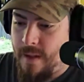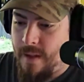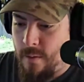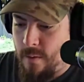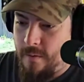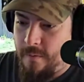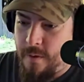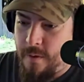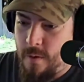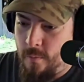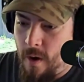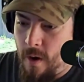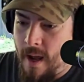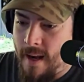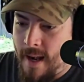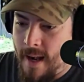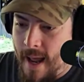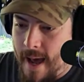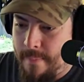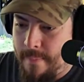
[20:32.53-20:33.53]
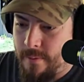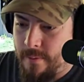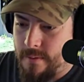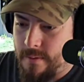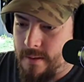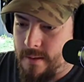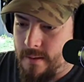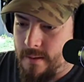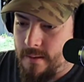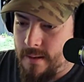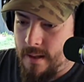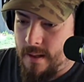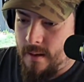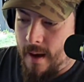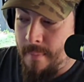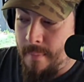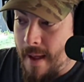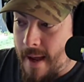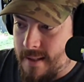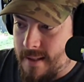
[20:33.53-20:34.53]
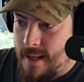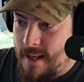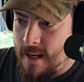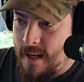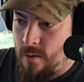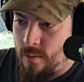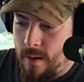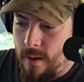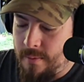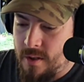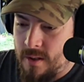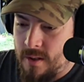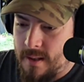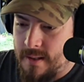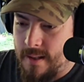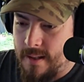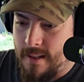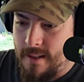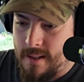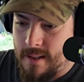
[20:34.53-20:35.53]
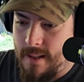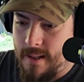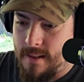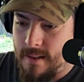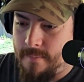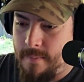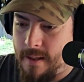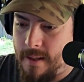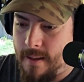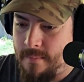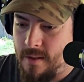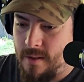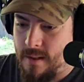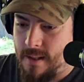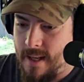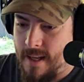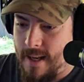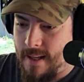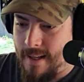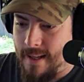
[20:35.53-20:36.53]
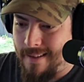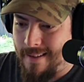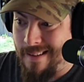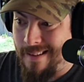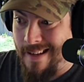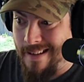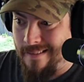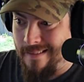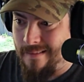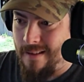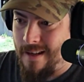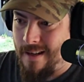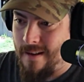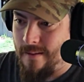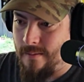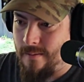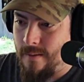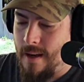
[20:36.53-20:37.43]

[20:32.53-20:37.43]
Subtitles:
there were a few rotten apples. You know, I'm not saying corruption doesn't exist, but I'm just saying like that, you know,